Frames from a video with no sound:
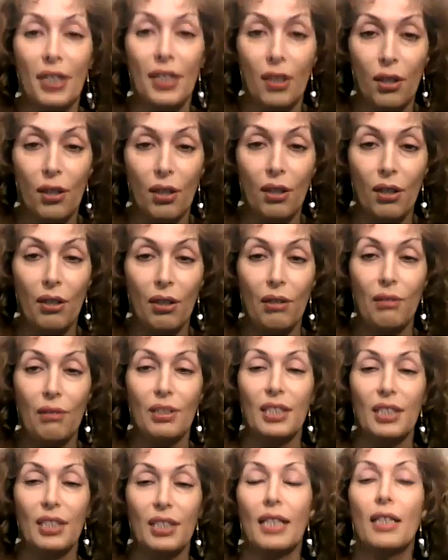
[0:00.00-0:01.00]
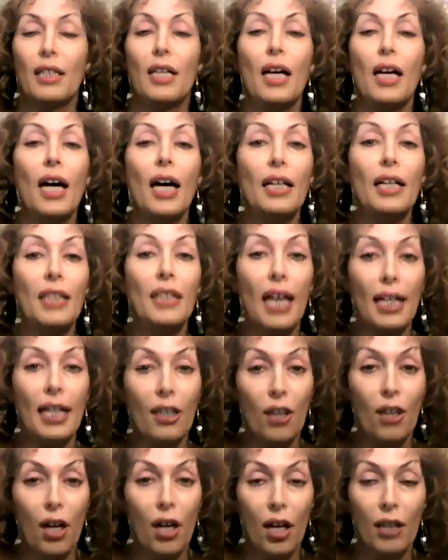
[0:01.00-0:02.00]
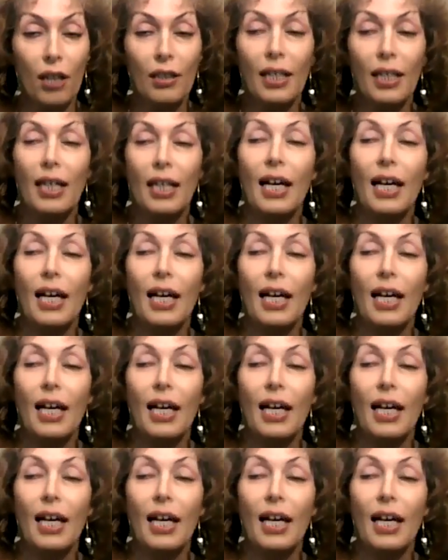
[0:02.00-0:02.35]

Oh, it's not at all.